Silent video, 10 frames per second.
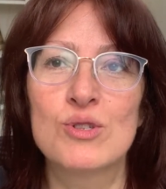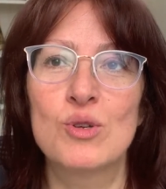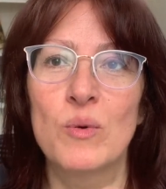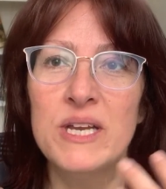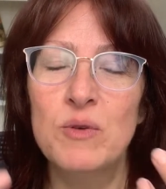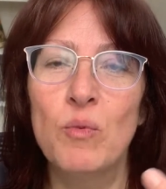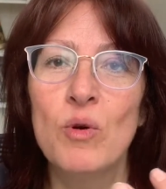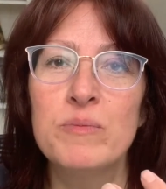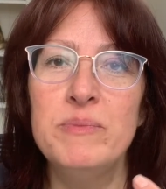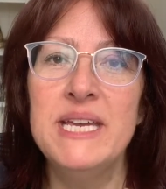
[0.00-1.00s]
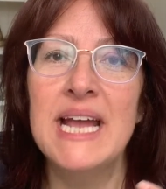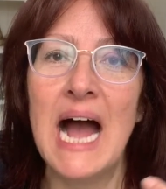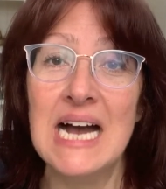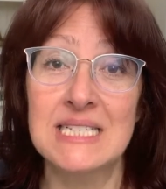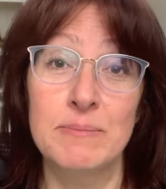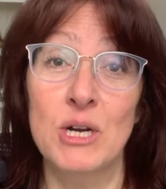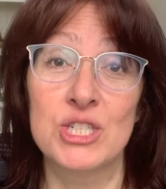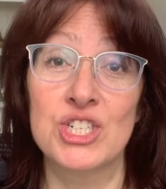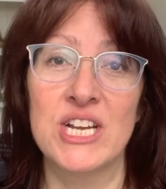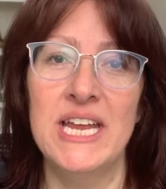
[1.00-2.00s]
so it won't be as
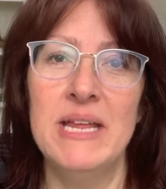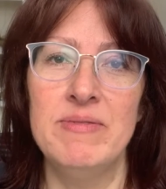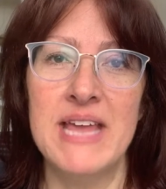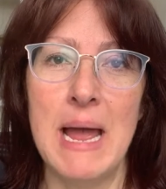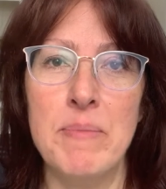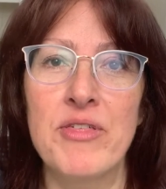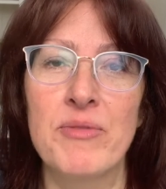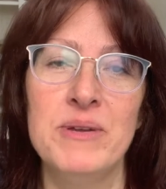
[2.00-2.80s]
much in depth